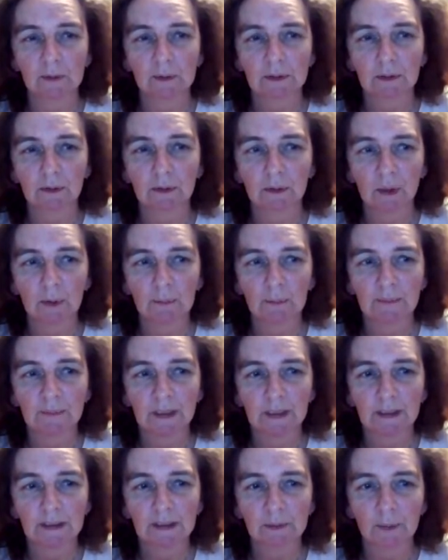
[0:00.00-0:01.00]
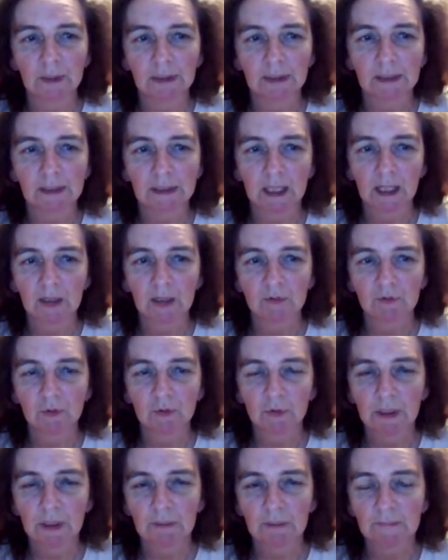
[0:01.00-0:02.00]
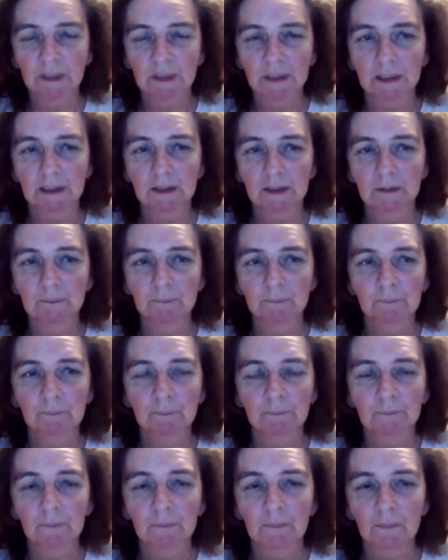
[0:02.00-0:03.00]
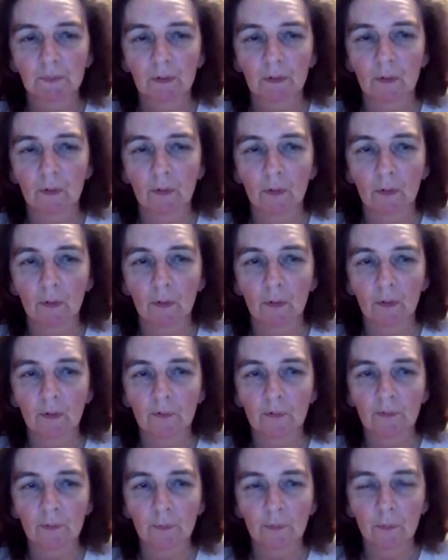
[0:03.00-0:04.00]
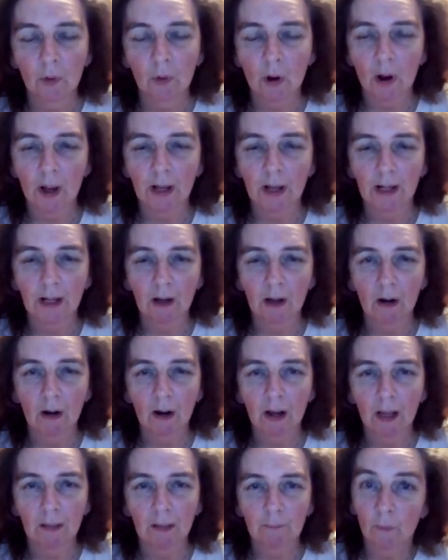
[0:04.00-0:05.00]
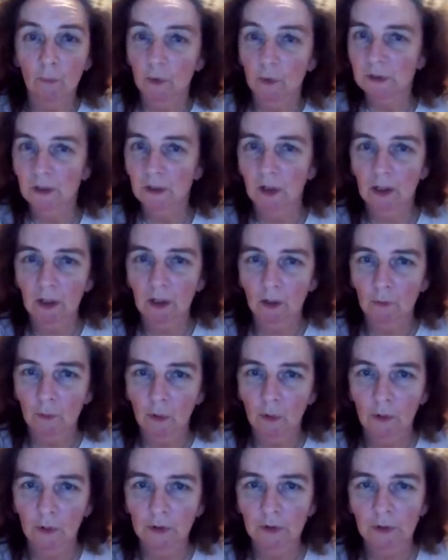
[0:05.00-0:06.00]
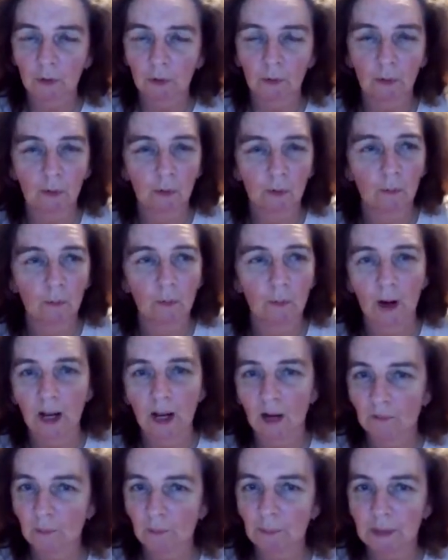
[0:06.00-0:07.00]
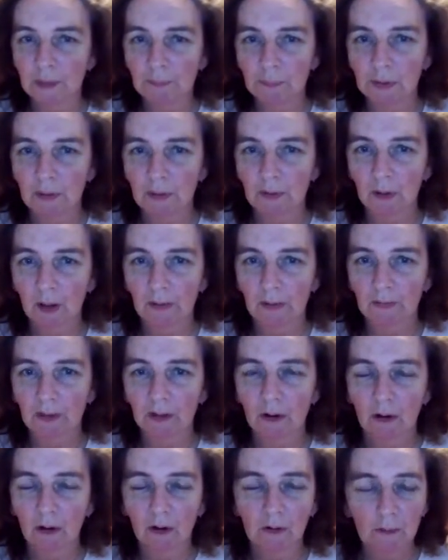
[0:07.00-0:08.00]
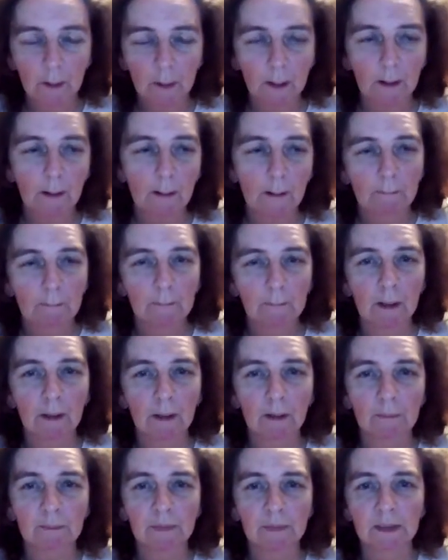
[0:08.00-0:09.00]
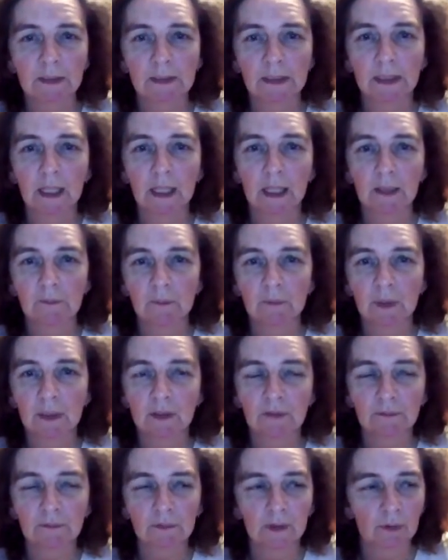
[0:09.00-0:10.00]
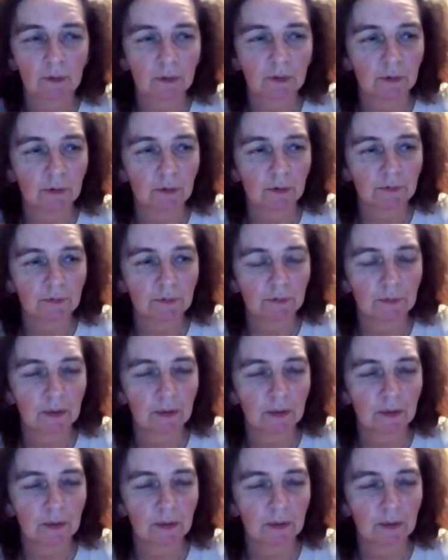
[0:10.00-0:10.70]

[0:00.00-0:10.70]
also helped me to understand through hypnotism of why I was like I was, or why other people are like they are, because it came with a lot of